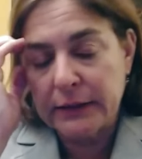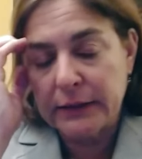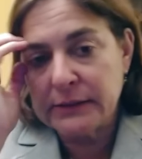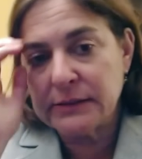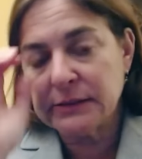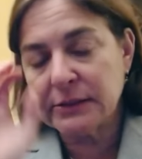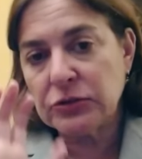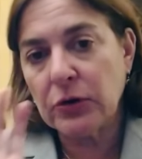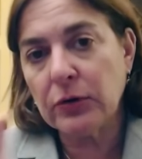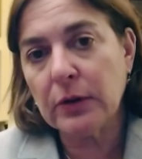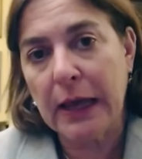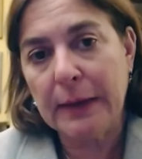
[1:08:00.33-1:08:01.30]
This is a
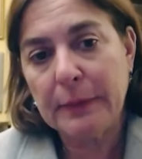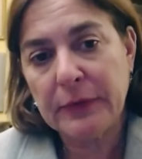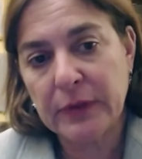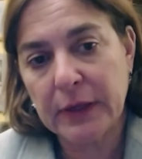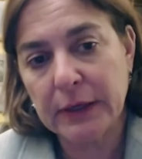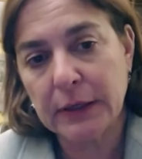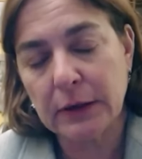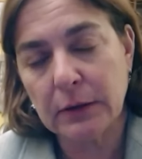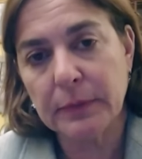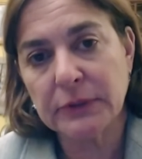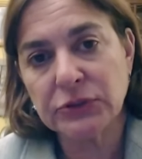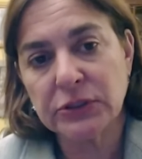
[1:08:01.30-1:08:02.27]
total
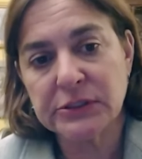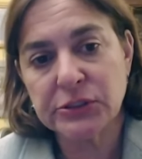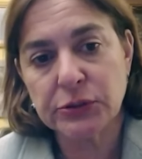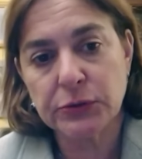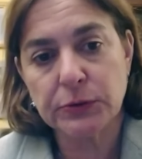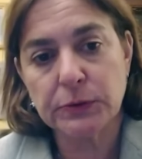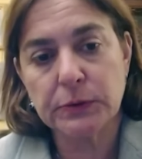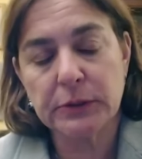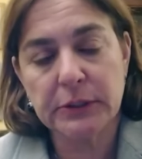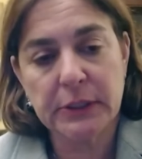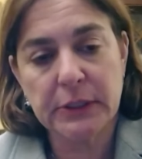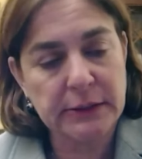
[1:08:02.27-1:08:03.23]
hypothetical, but just to
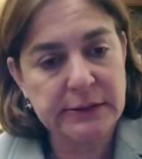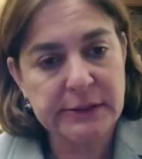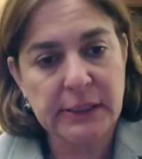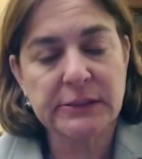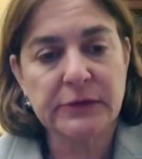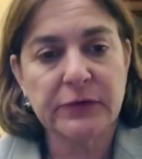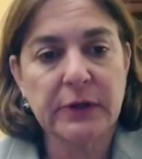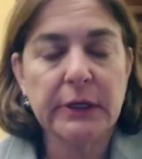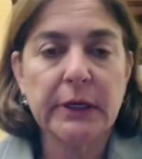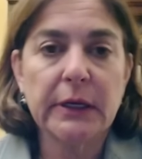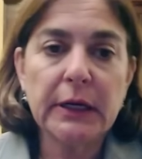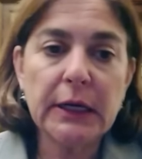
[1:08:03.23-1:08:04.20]
get a sense of
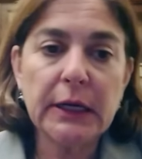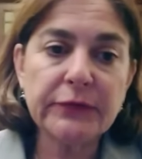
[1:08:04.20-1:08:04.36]
it.